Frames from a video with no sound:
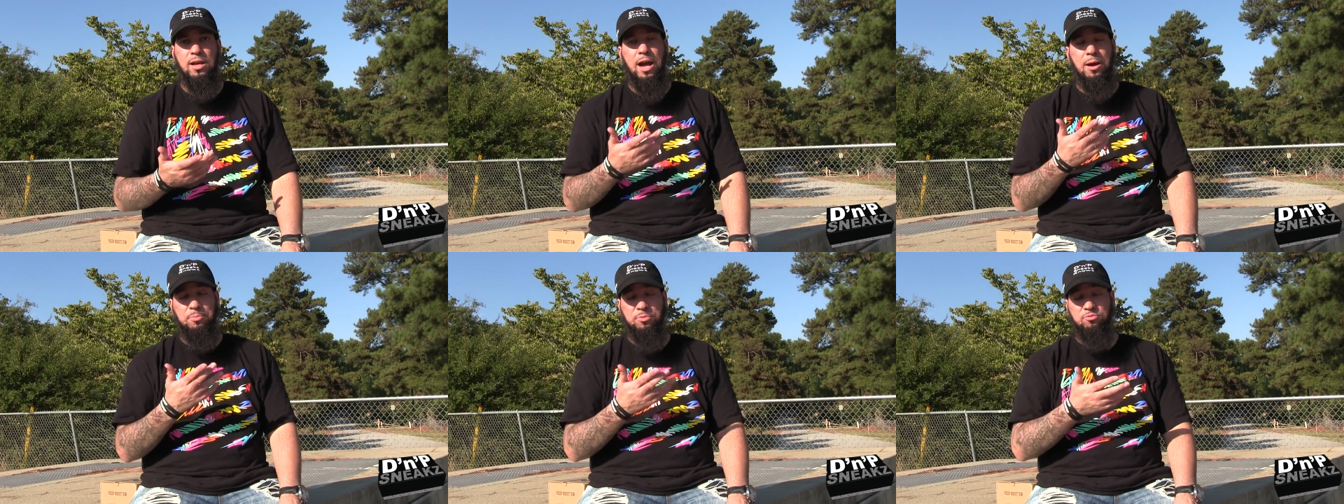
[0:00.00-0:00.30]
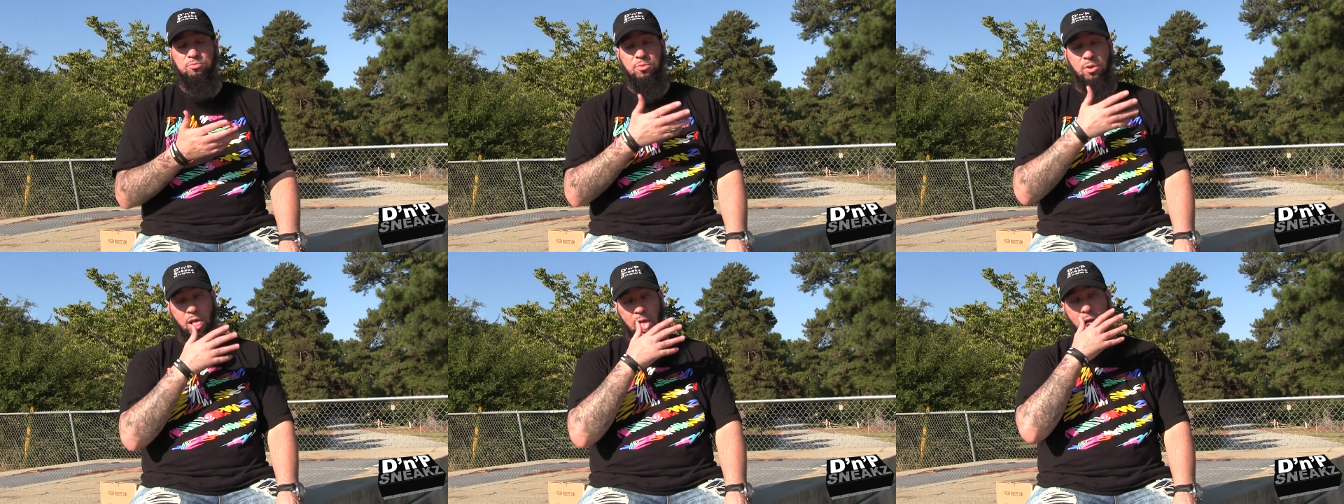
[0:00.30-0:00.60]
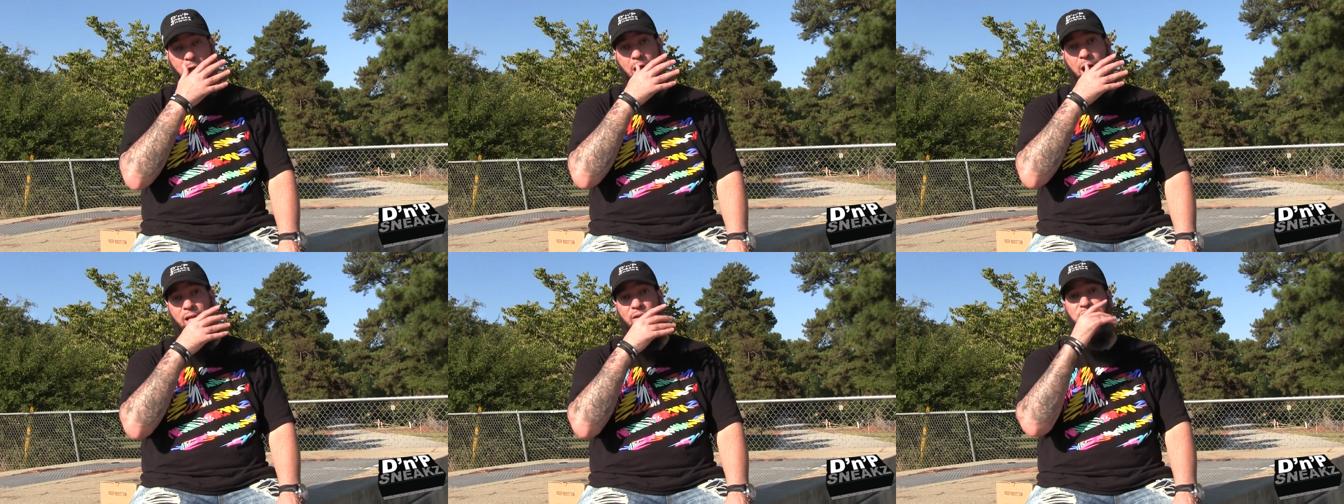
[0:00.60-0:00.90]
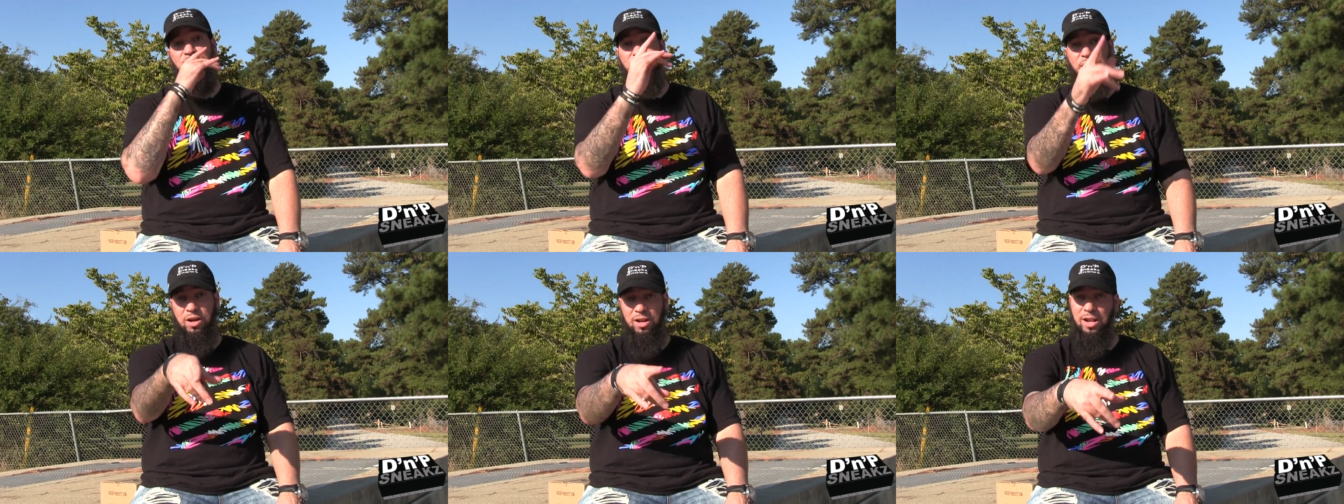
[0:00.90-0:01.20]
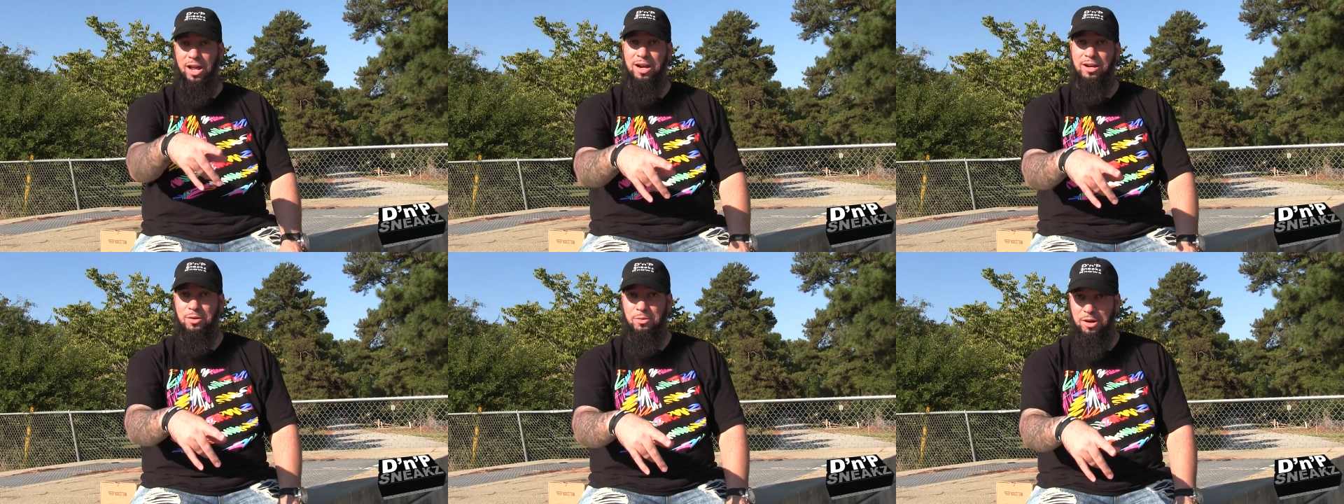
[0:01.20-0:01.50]
uh,
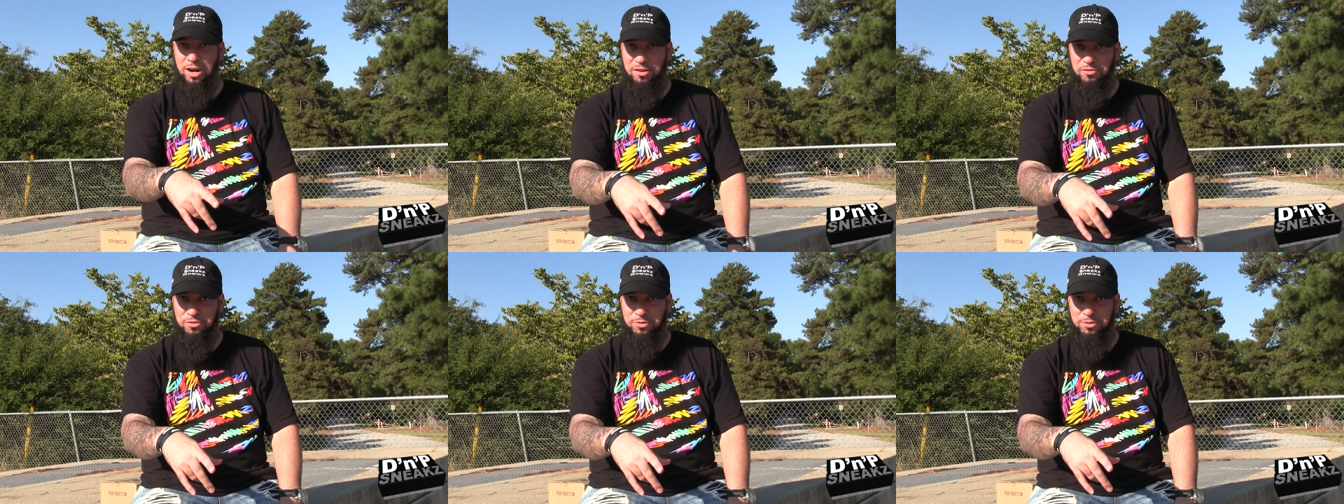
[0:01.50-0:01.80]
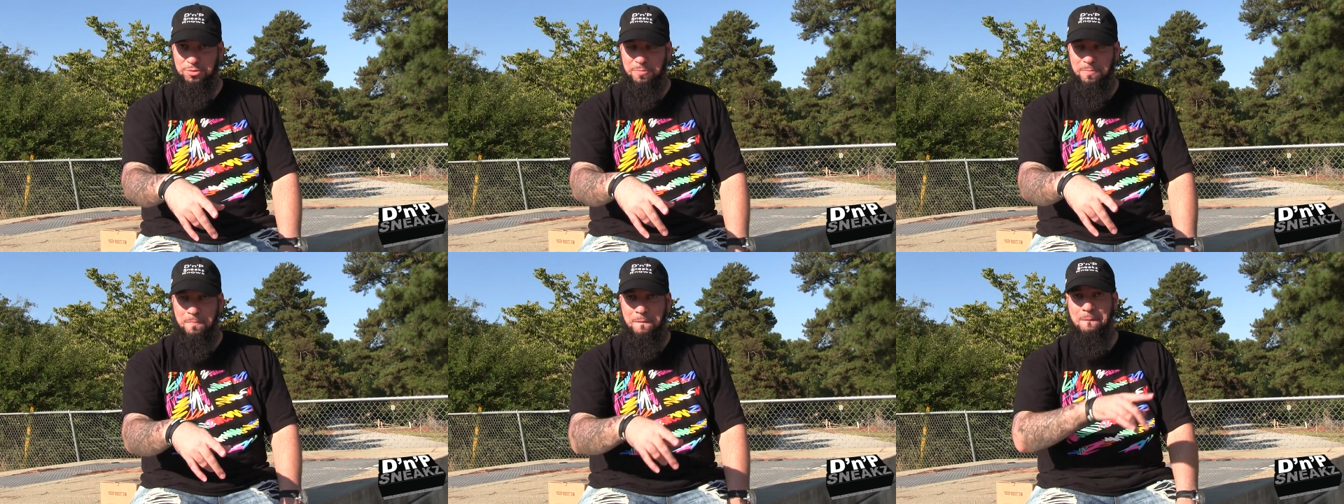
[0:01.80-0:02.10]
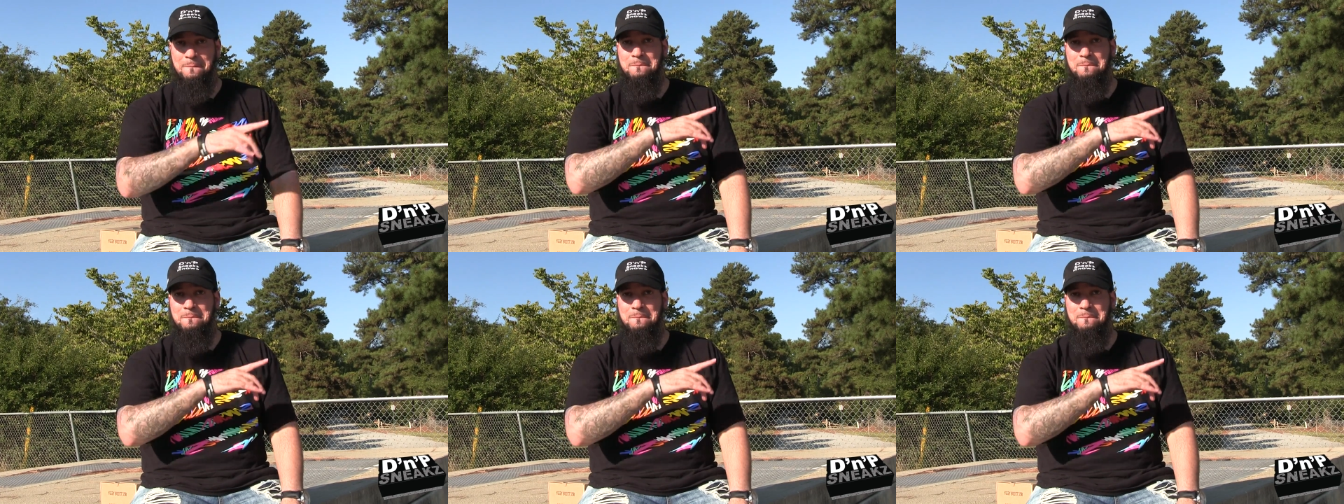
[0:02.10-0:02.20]
Foot Locker raffle